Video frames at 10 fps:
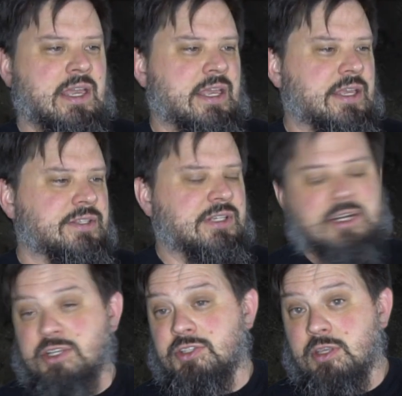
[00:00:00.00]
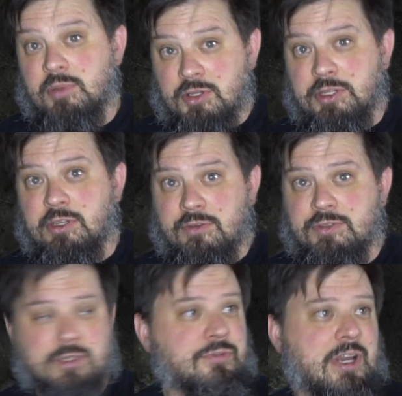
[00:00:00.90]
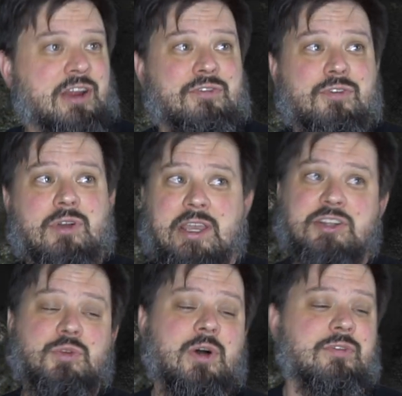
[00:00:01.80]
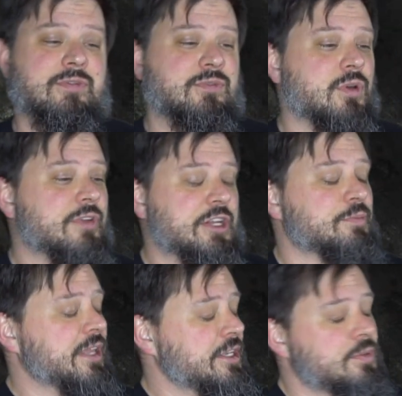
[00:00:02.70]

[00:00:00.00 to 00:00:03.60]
is not just the ability to fire full gauge 12 gauge blanks,